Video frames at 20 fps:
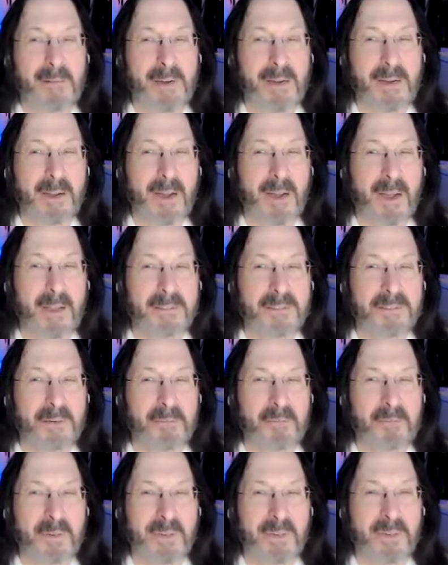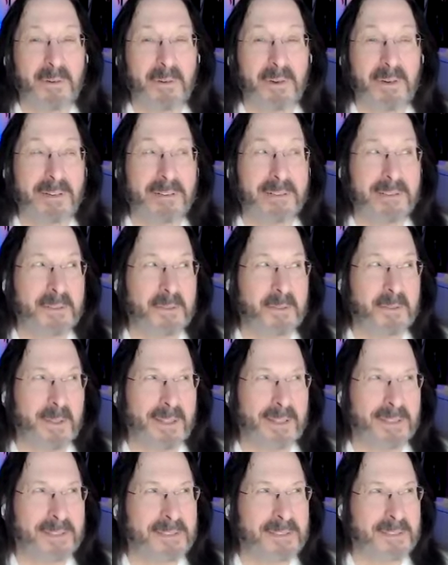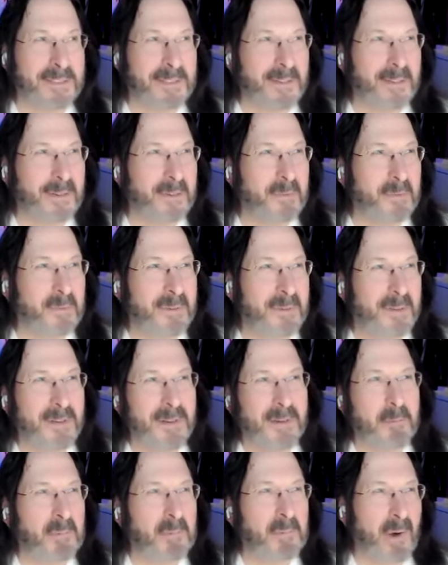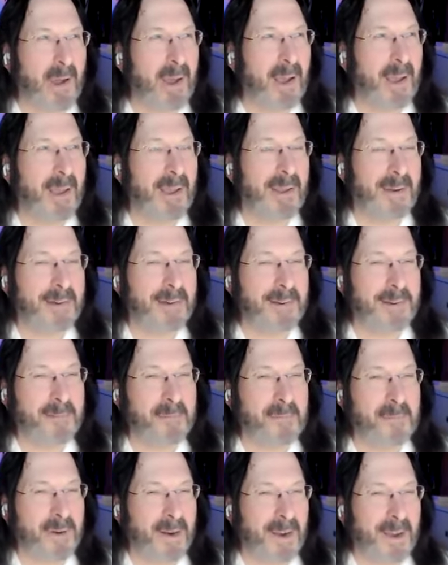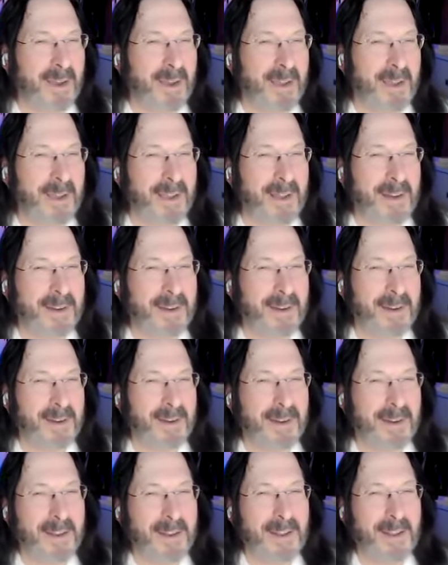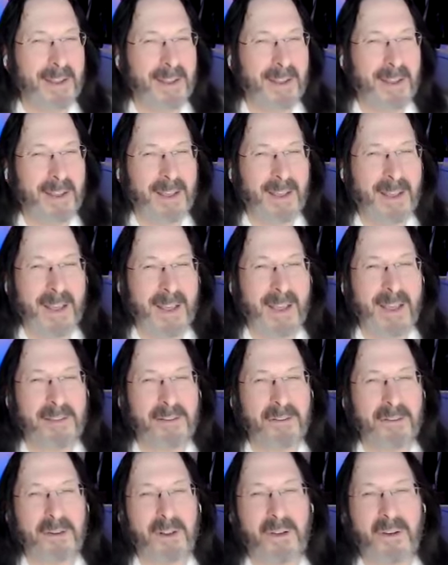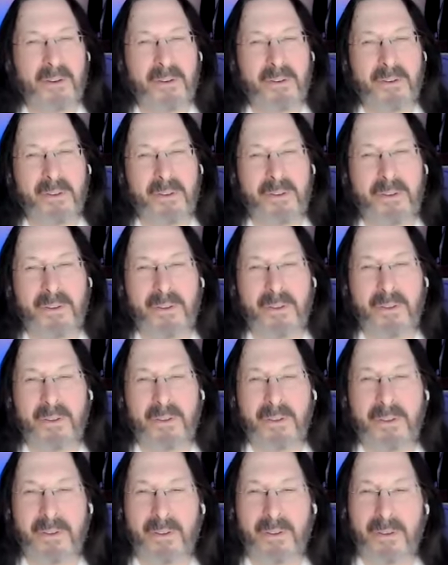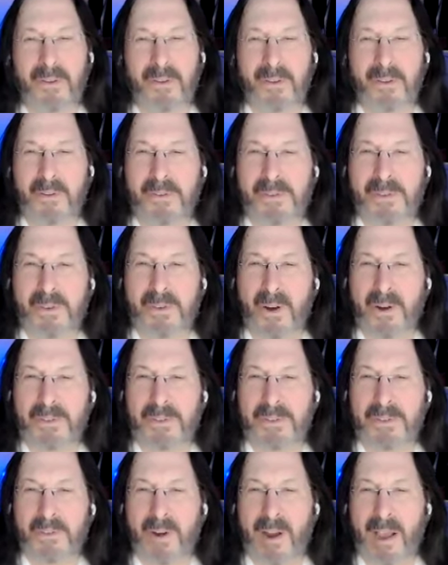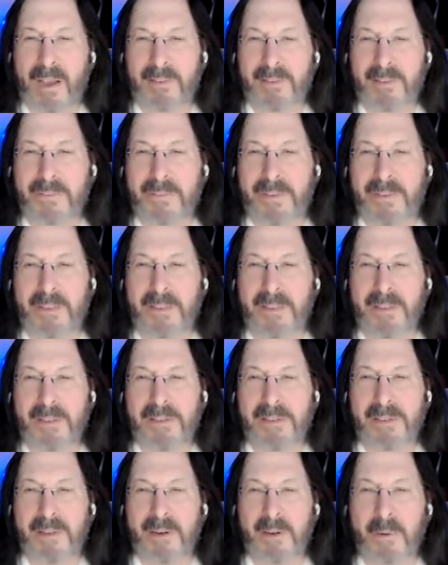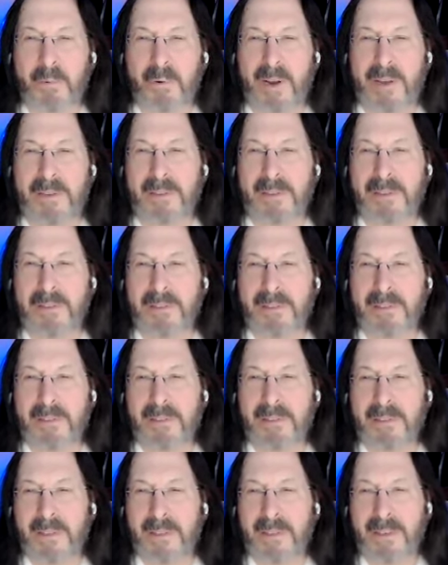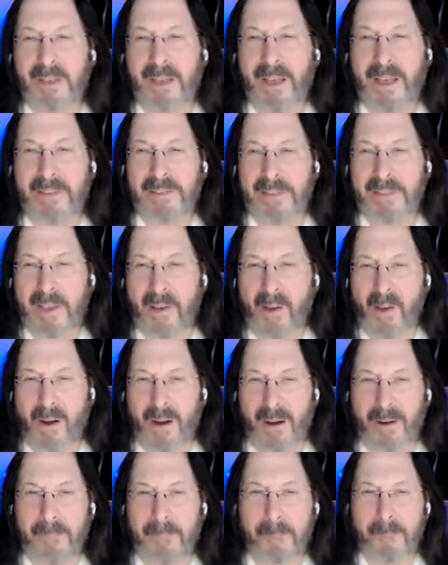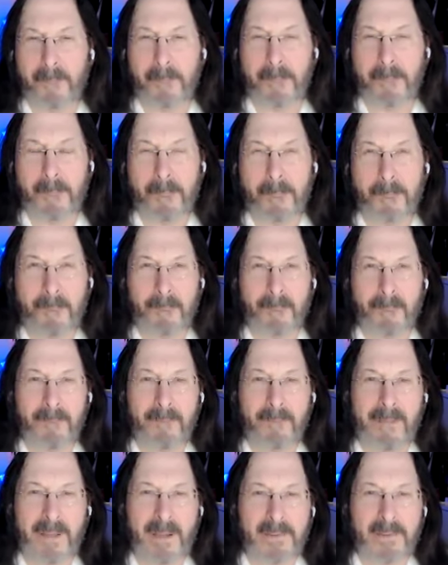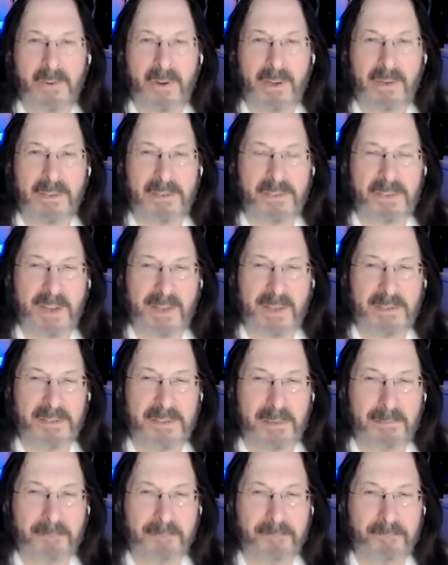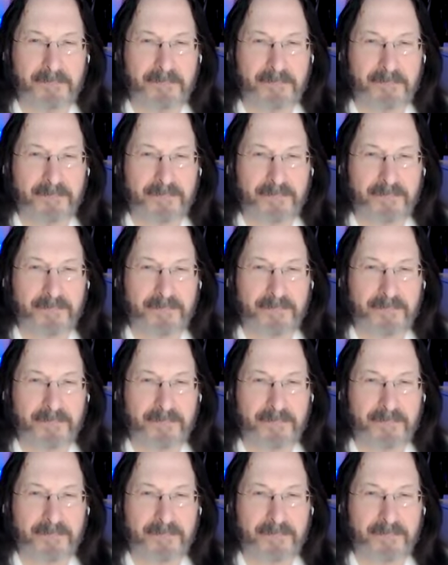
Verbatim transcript: Oh my gosh, I'm really learning to do this, you know? Pride, pride. And you know, you start to track the feelings that are present as they are without trying to change them.